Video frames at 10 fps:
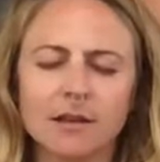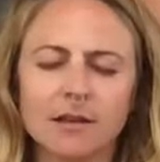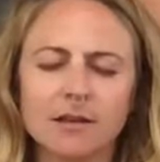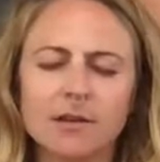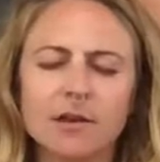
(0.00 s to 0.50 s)

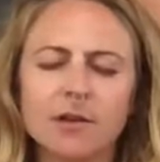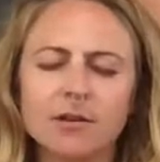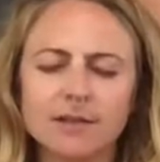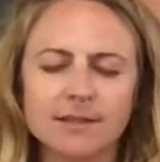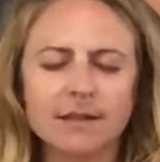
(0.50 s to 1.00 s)

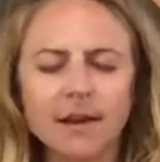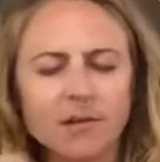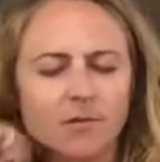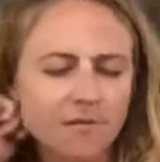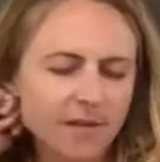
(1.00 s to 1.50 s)
Notice how
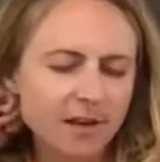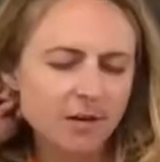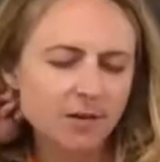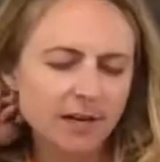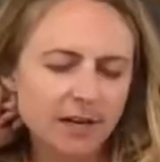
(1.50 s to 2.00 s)
you
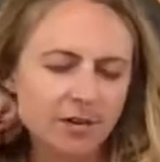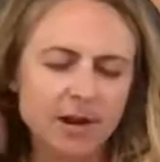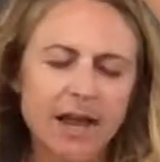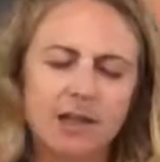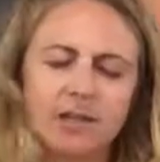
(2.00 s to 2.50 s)
feel in your
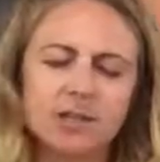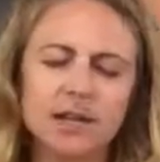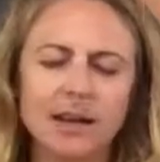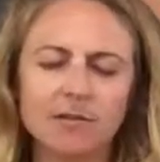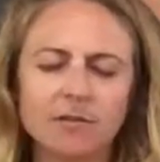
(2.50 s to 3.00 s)
energy
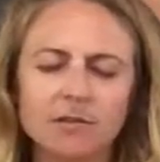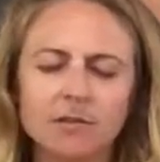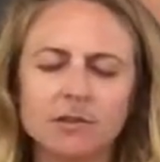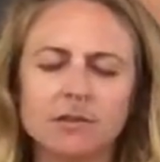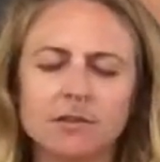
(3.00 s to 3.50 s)

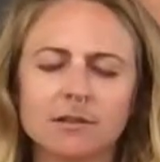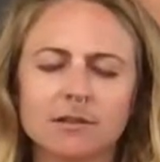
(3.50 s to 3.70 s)
levels.